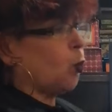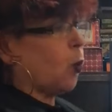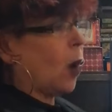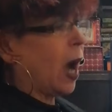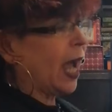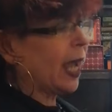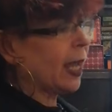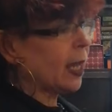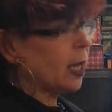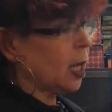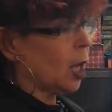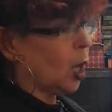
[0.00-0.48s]

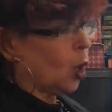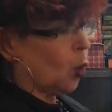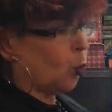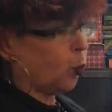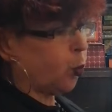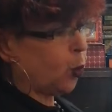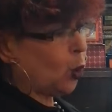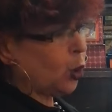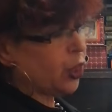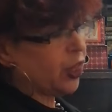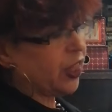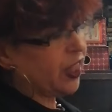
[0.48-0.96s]
Why
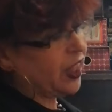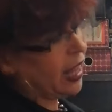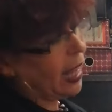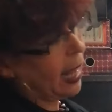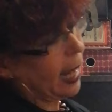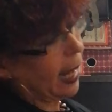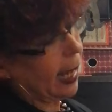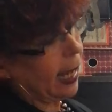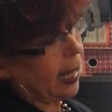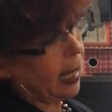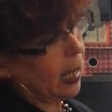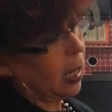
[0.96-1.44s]
would
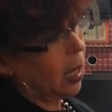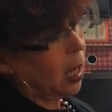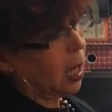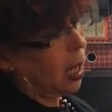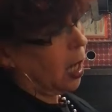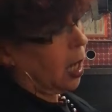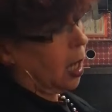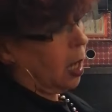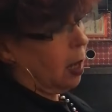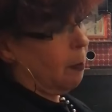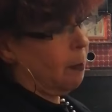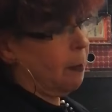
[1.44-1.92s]
they
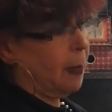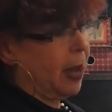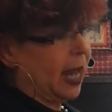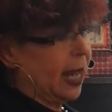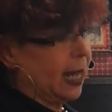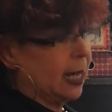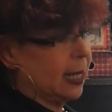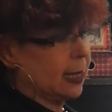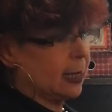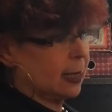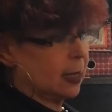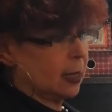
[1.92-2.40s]

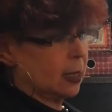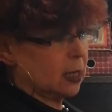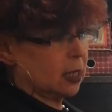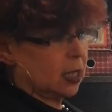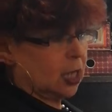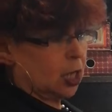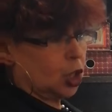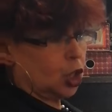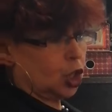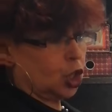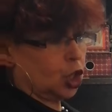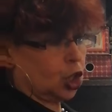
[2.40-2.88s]
make
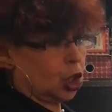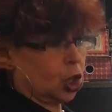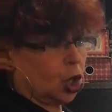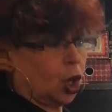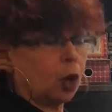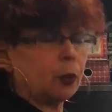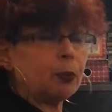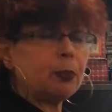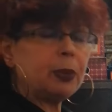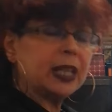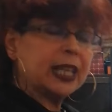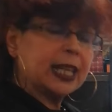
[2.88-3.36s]
such
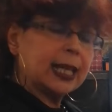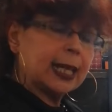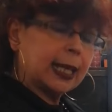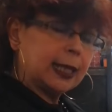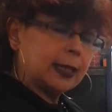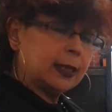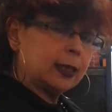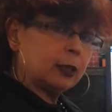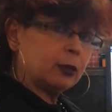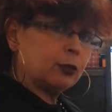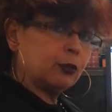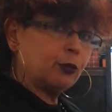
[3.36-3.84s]

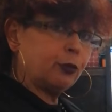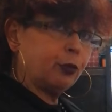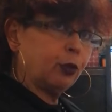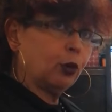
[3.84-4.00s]
complicated